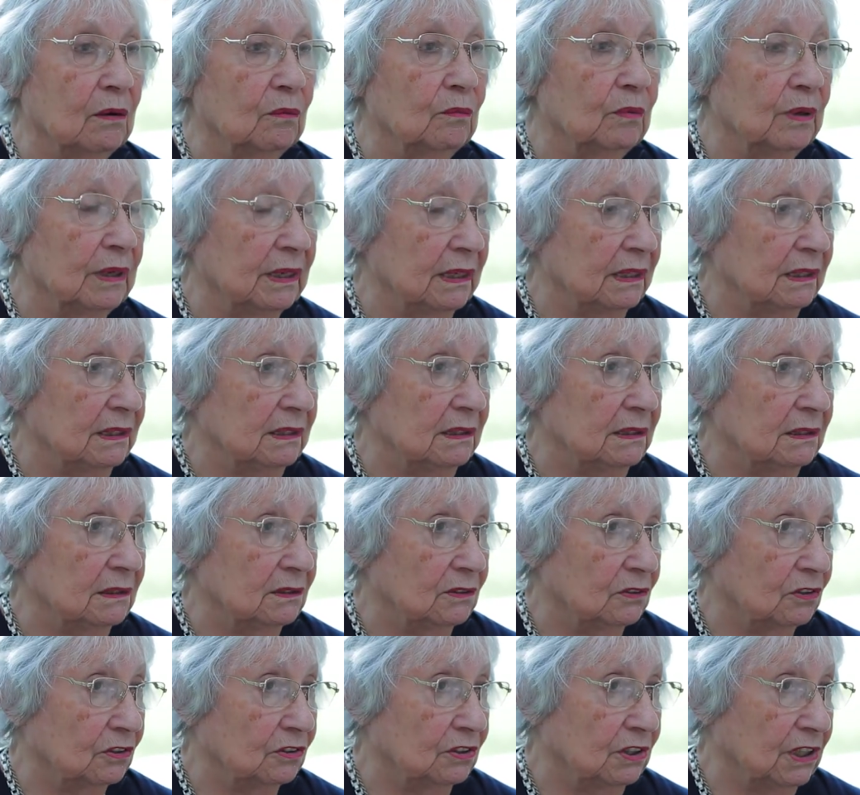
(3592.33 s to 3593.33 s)
where
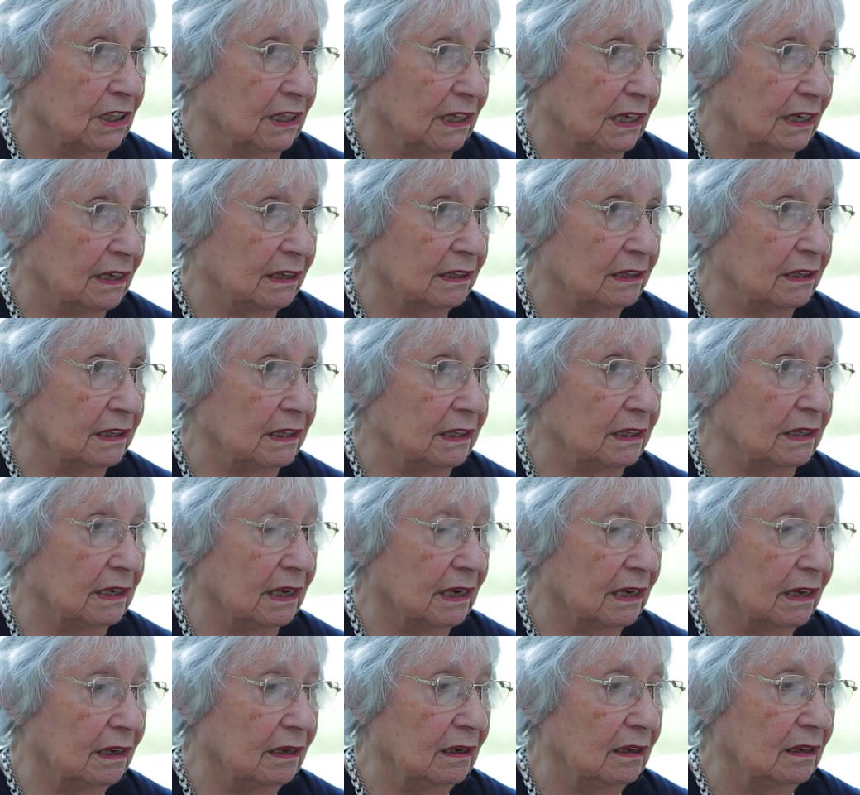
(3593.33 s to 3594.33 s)
is Ciocia
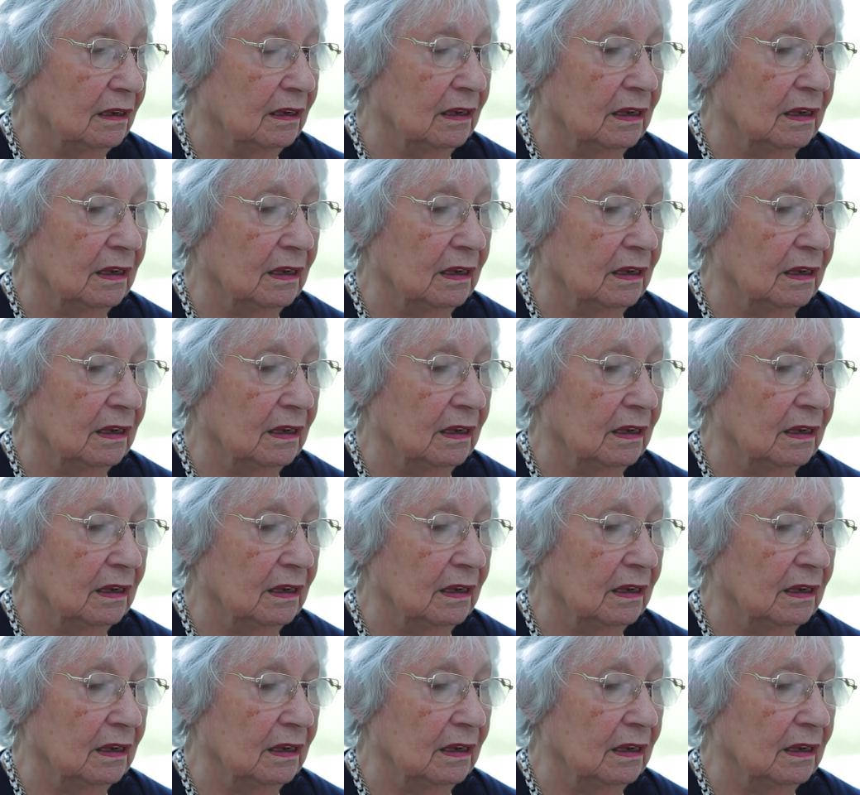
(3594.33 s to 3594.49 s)
Janina?